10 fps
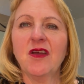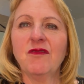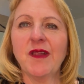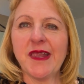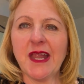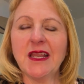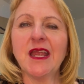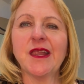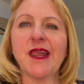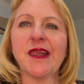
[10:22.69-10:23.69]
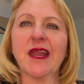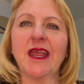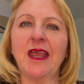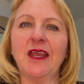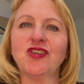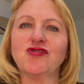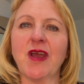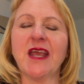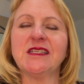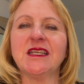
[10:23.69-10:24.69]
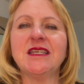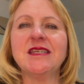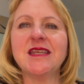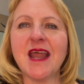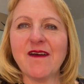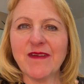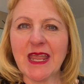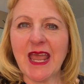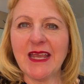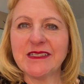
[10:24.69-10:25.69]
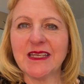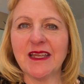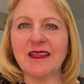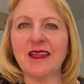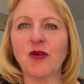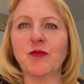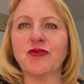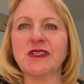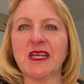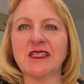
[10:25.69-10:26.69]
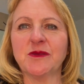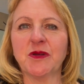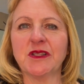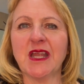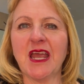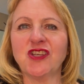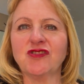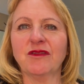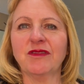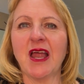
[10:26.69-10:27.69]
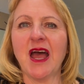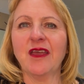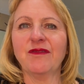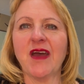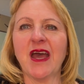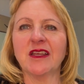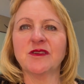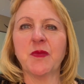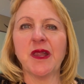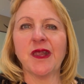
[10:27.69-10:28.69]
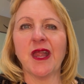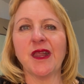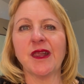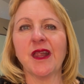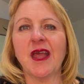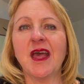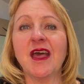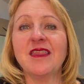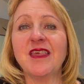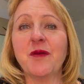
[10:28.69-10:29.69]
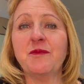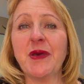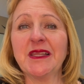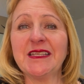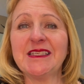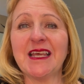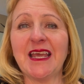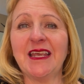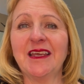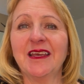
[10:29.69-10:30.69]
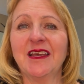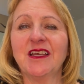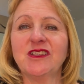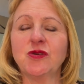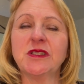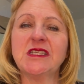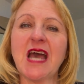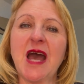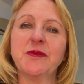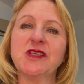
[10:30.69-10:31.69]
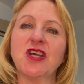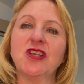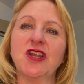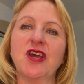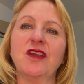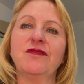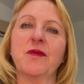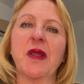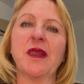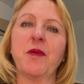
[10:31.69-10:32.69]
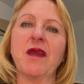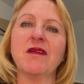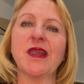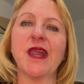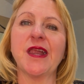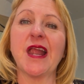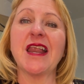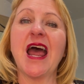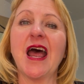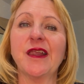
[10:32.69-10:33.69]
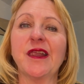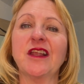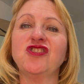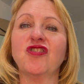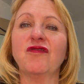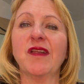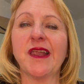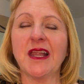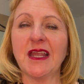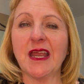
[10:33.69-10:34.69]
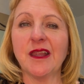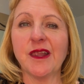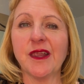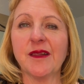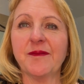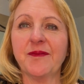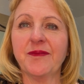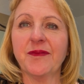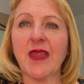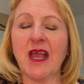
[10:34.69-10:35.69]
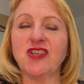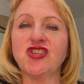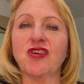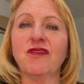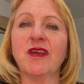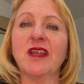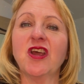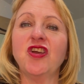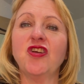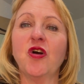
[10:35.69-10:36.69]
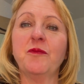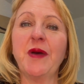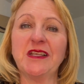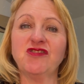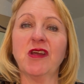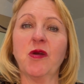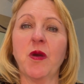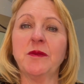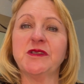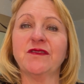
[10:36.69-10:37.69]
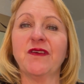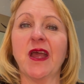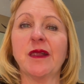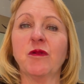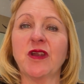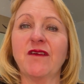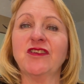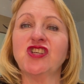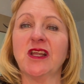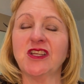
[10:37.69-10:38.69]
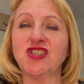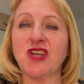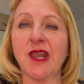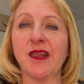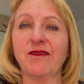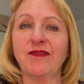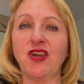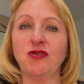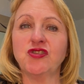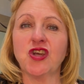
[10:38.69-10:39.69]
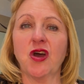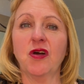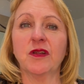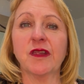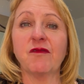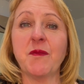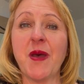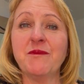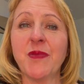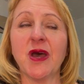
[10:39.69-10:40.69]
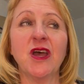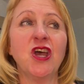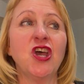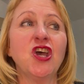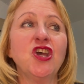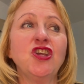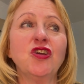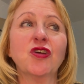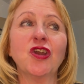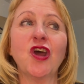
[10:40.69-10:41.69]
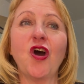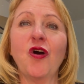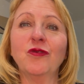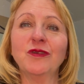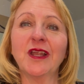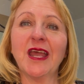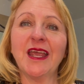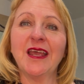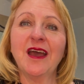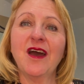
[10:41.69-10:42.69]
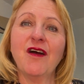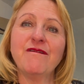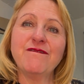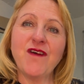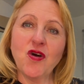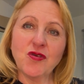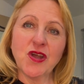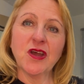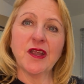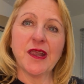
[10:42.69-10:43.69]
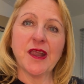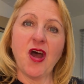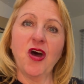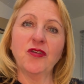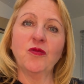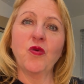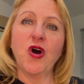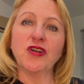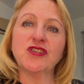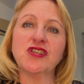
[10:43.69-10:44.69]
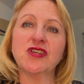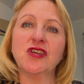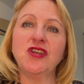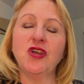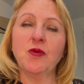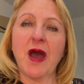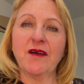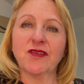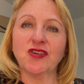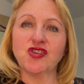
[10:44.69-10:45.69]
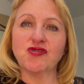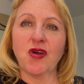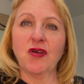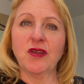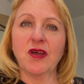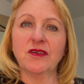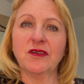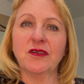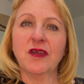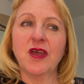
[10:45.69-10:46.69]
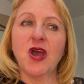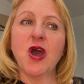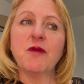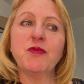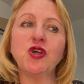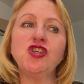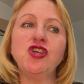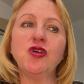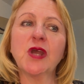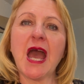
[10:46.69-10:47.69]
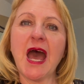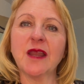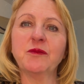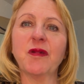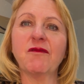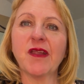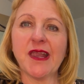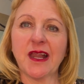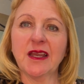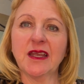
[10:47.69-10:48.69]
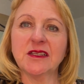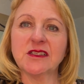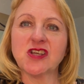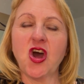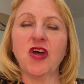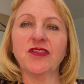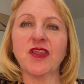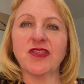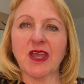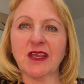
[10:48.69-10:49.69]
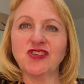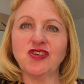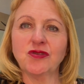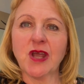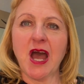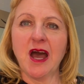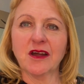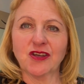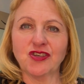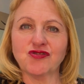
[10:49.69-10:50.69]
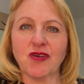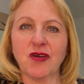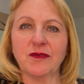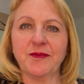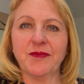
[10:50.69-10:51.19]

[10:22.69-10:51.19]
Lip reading: Resilience is a key trait in navigating the unpredictable nature of life and business. The ability to adapt and learn from experiences enhances your resilience, ensuring you're better equipped to face whatever challenges the future holds. Remember, you can only focus on what you have control on, but you can be resilient on the things you can't control.